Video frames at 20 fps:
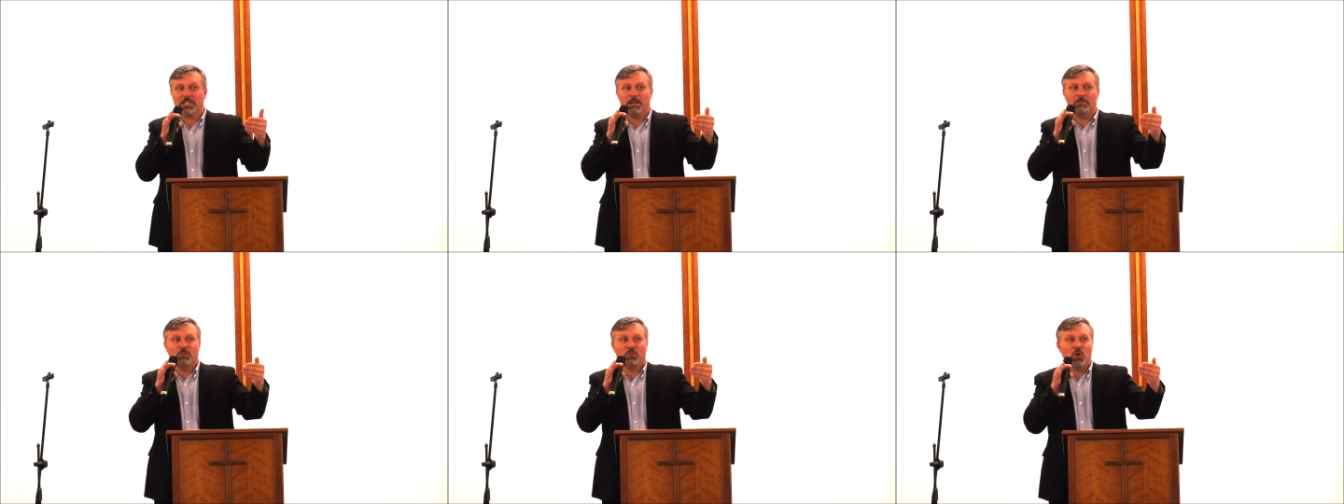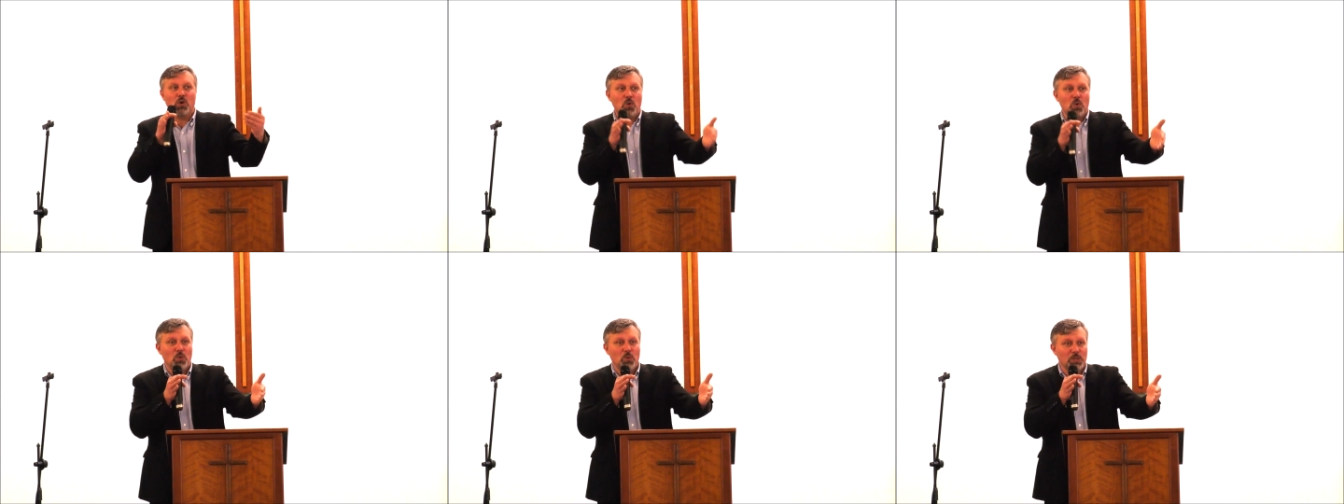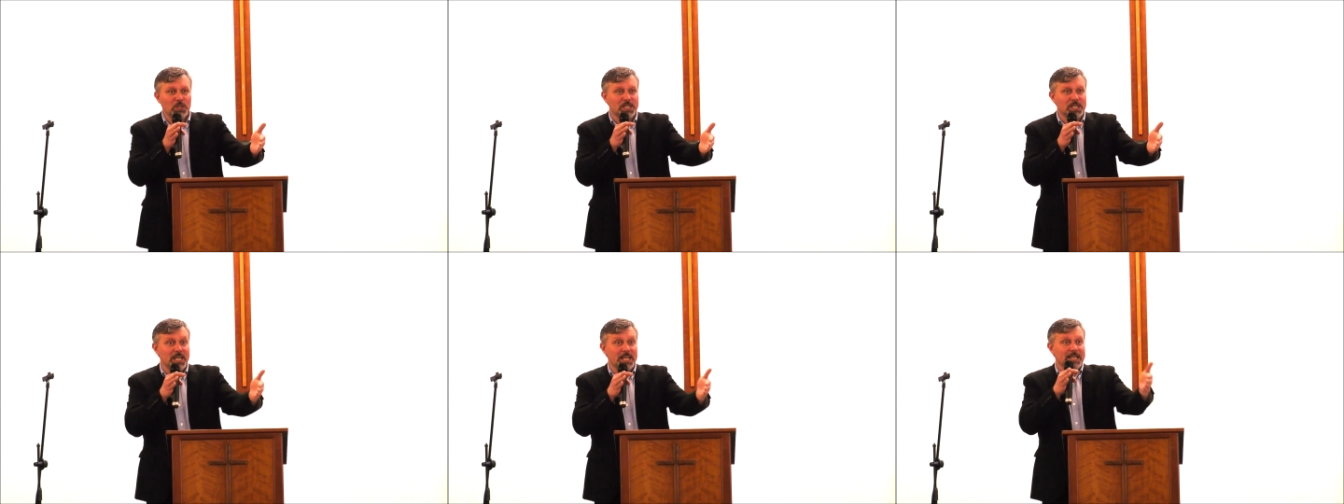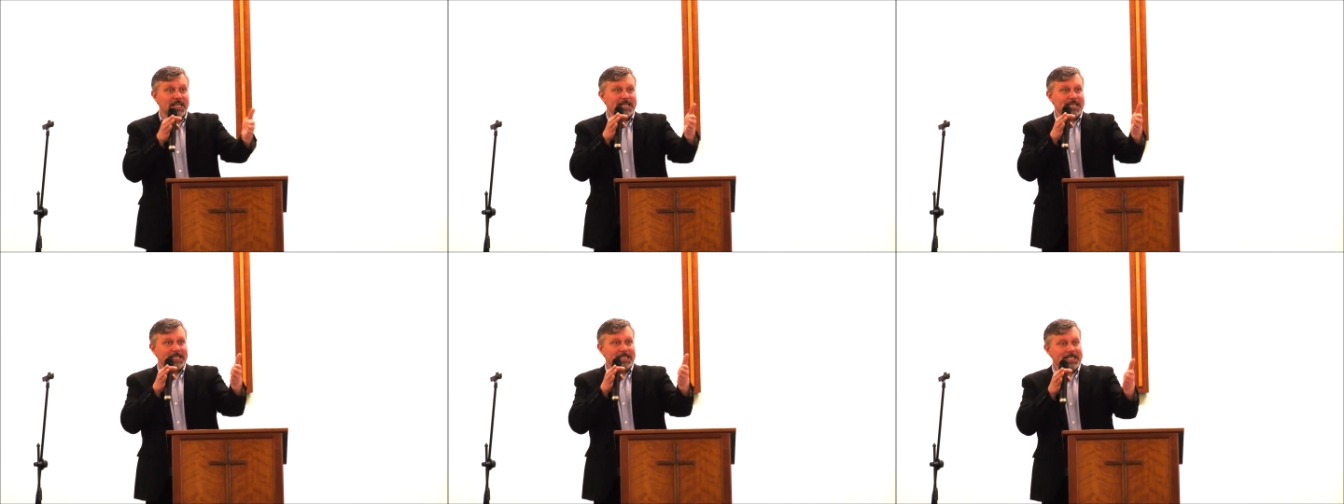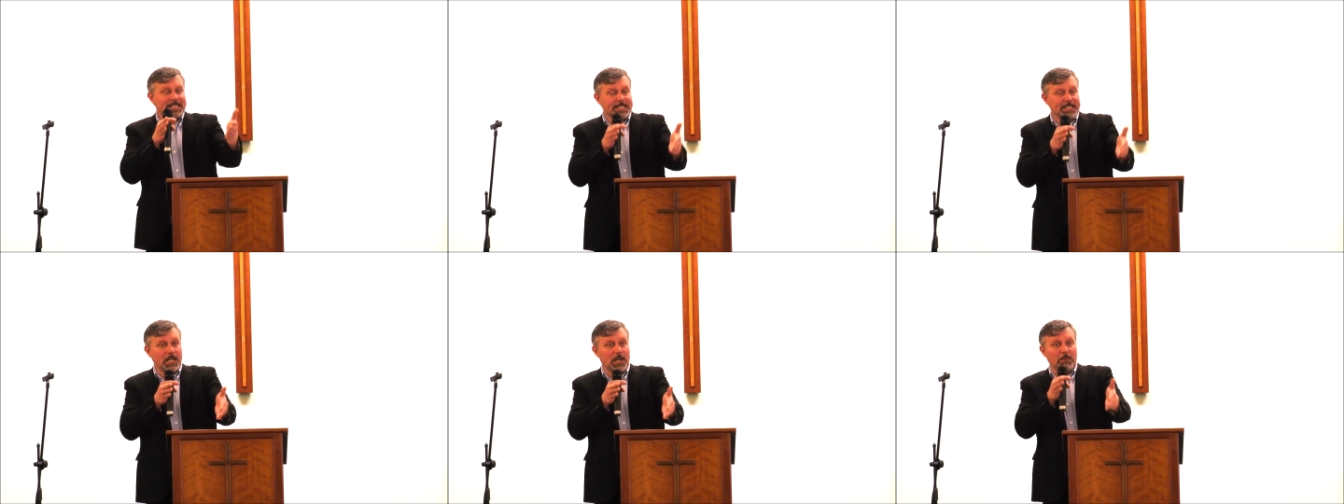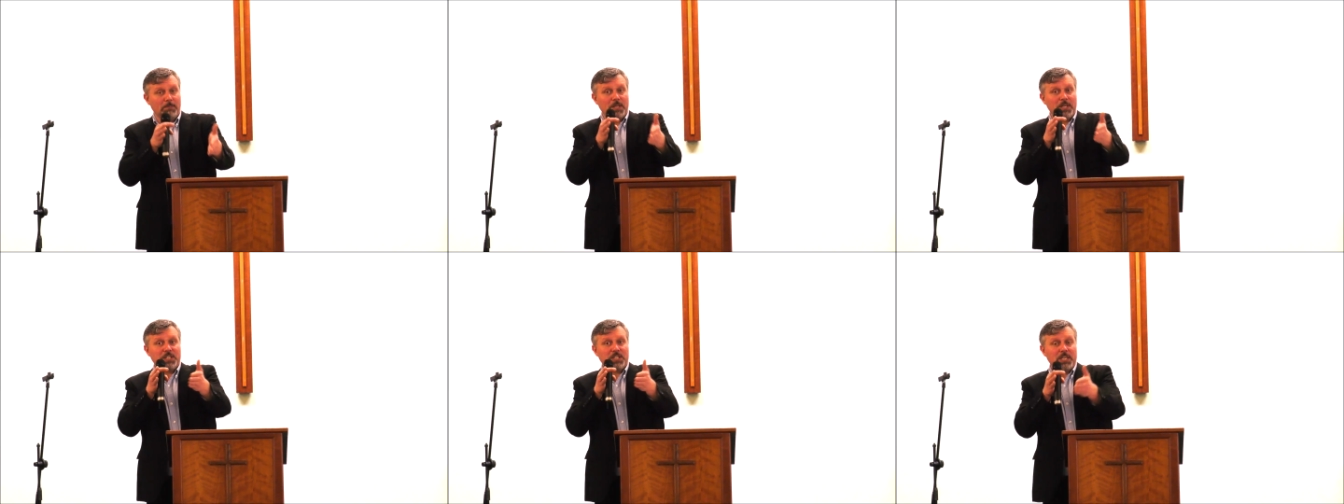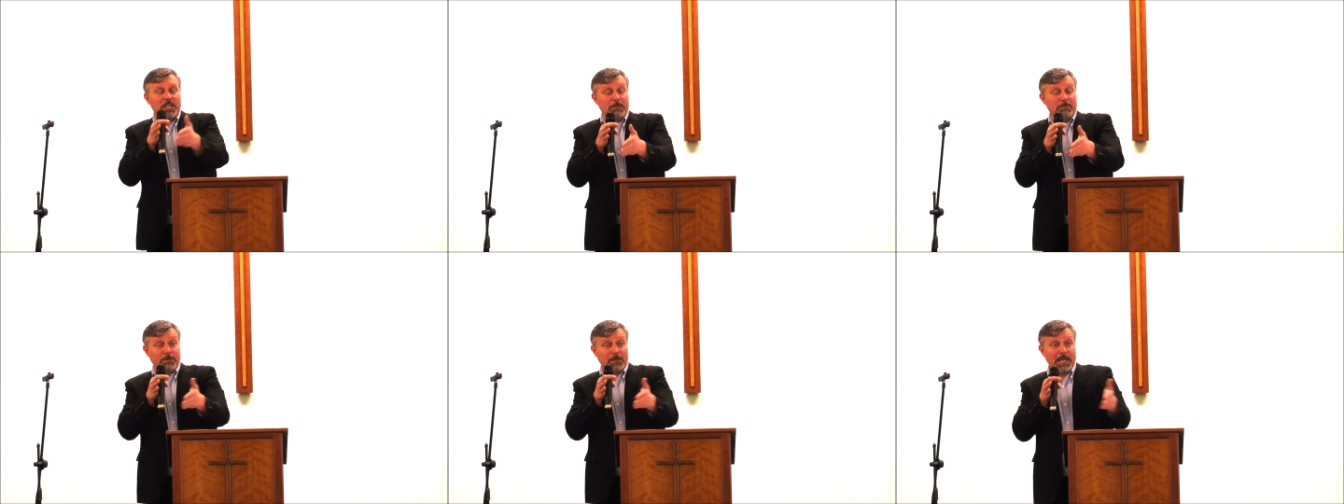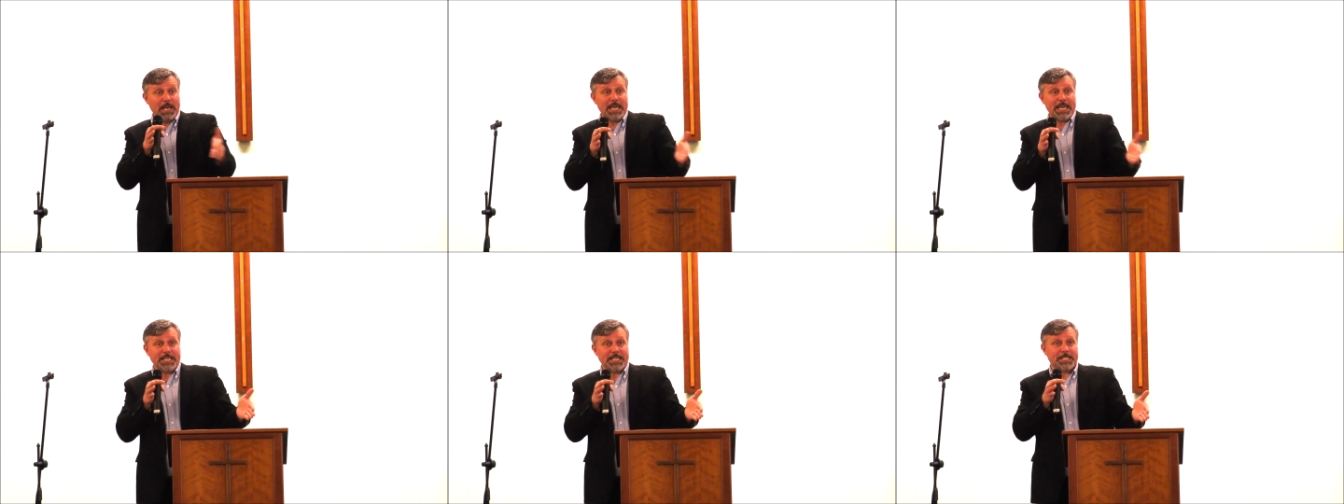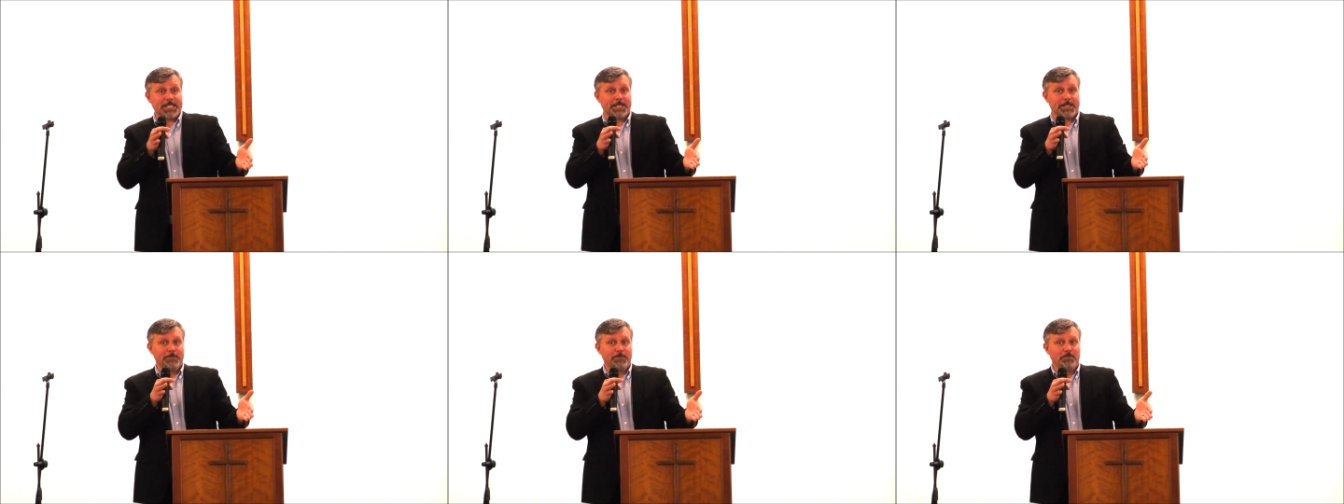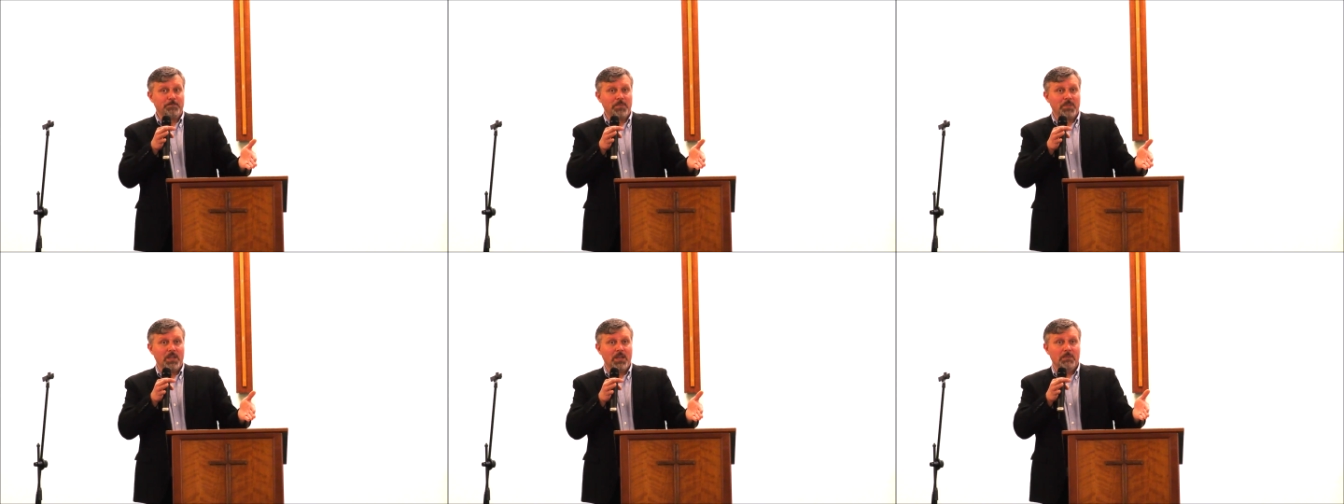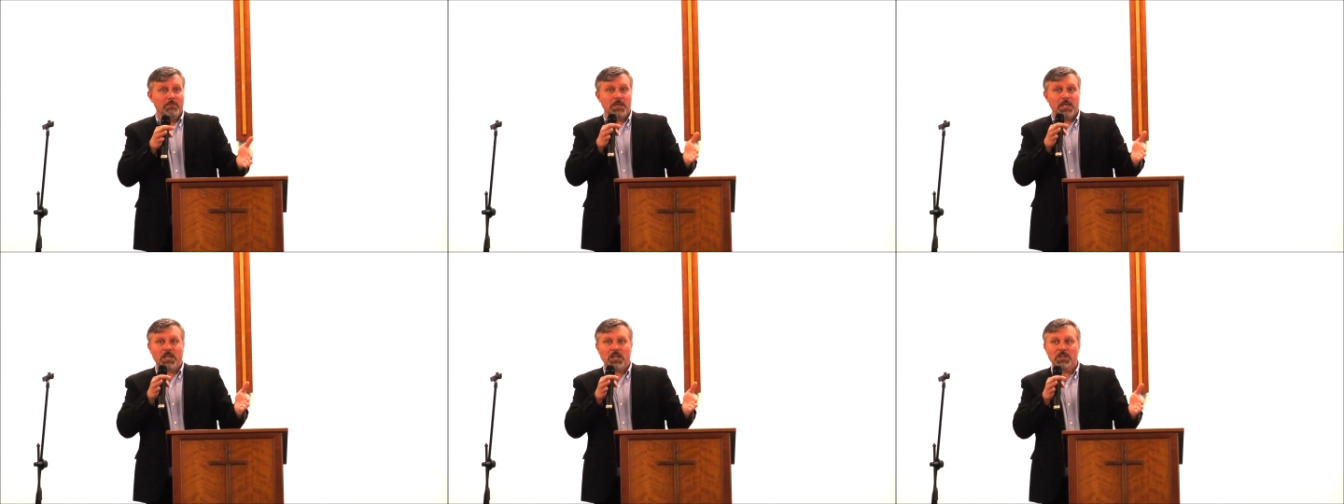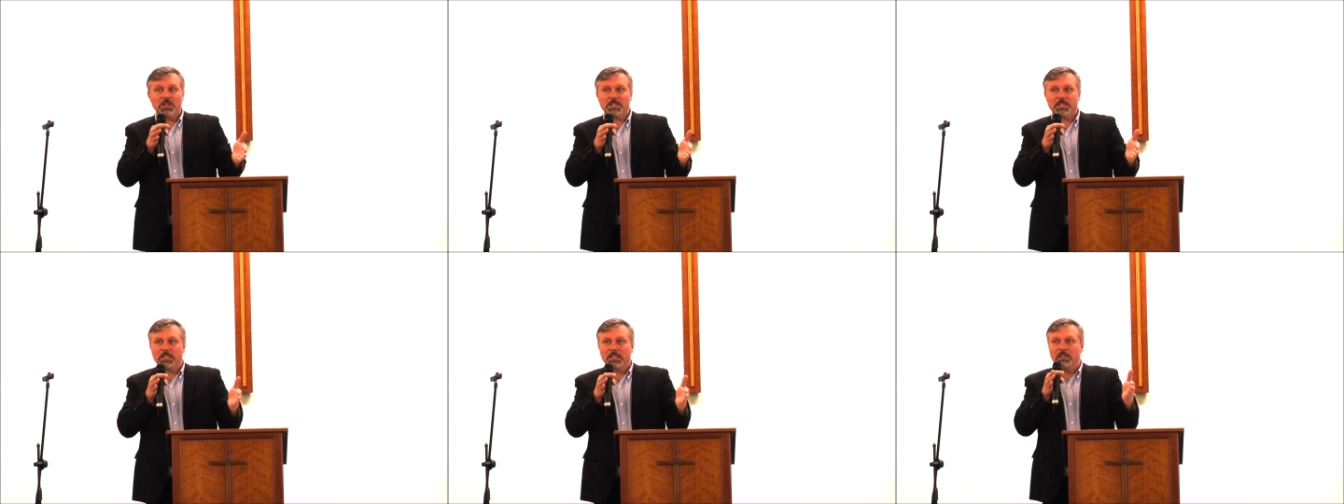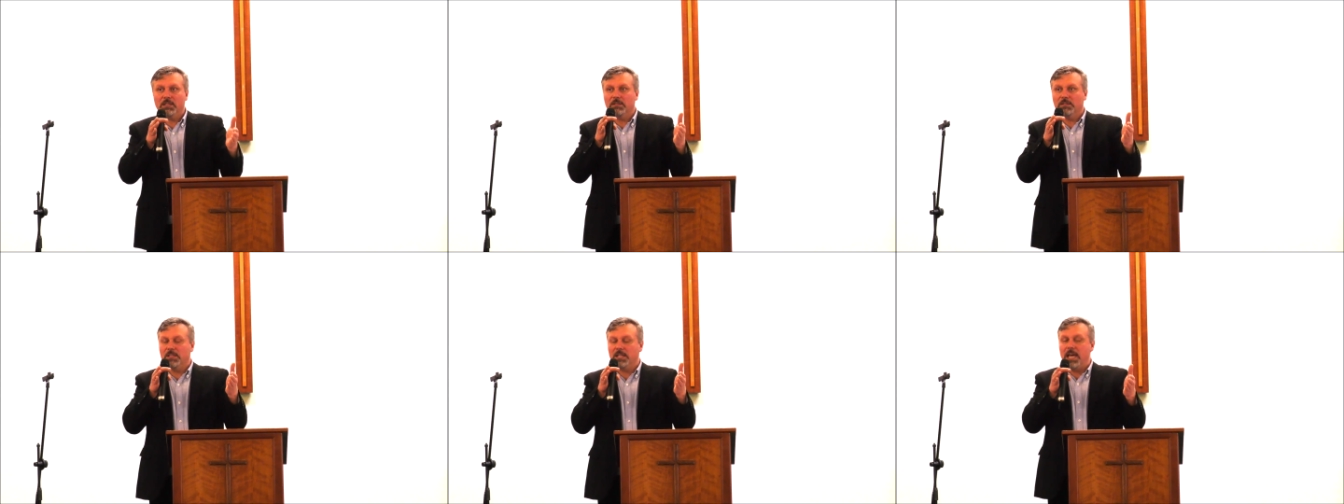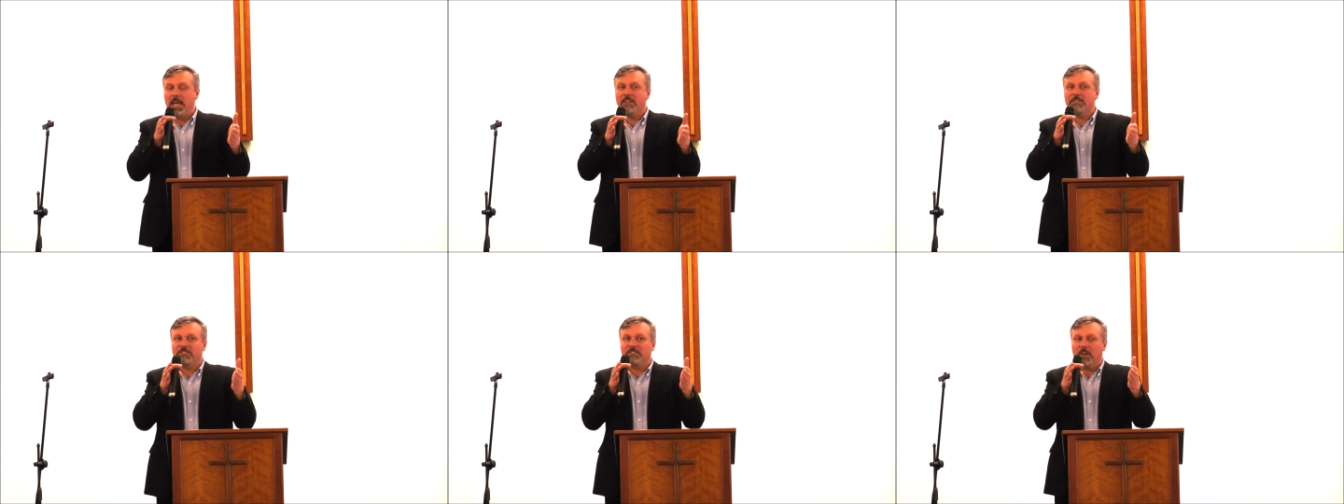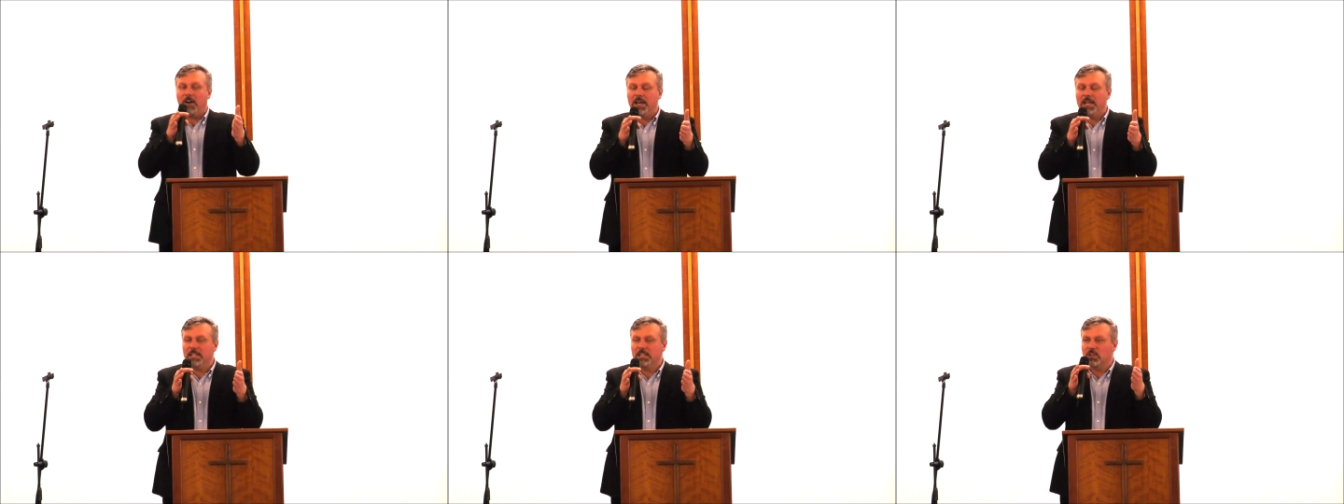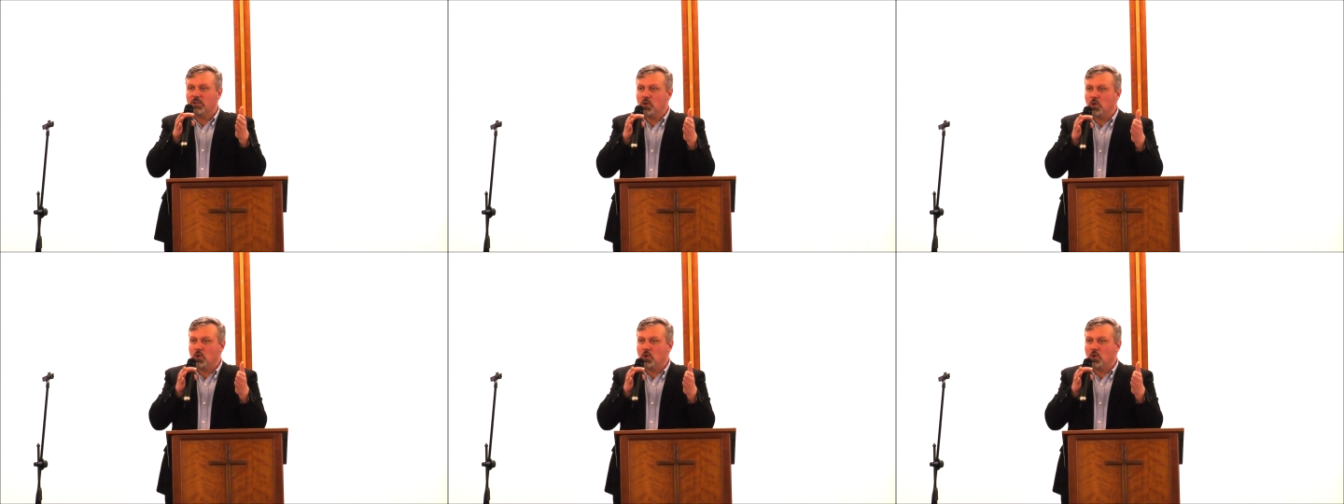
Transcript: some rules established in a place. Because they find